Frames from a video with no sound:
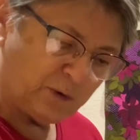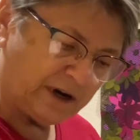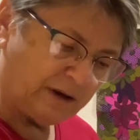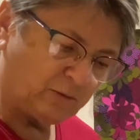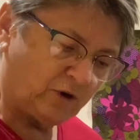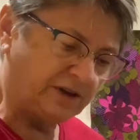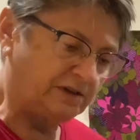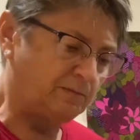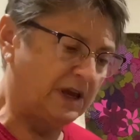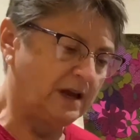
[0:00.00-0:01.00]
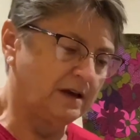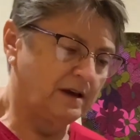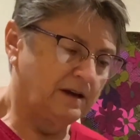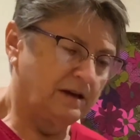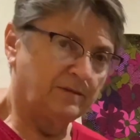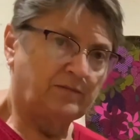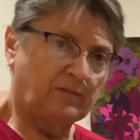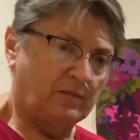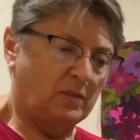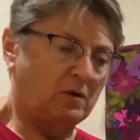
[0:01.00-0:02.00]
one I'm going to make,
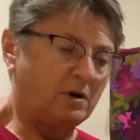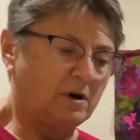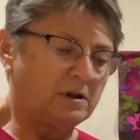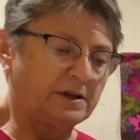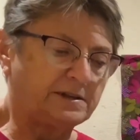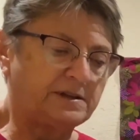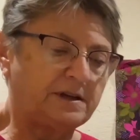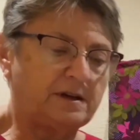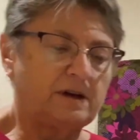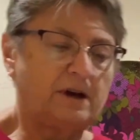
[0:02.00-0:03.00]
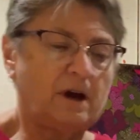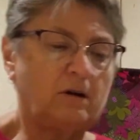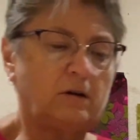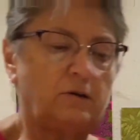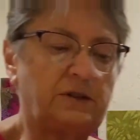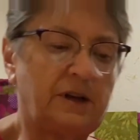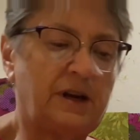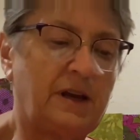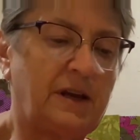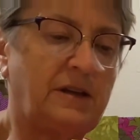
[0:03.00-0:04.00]
let's see, how close can
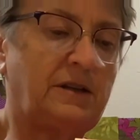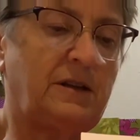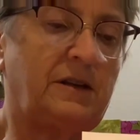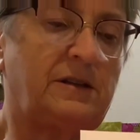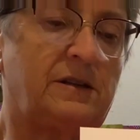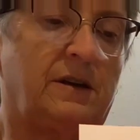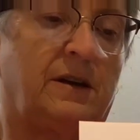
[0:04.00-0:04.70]
I get to this?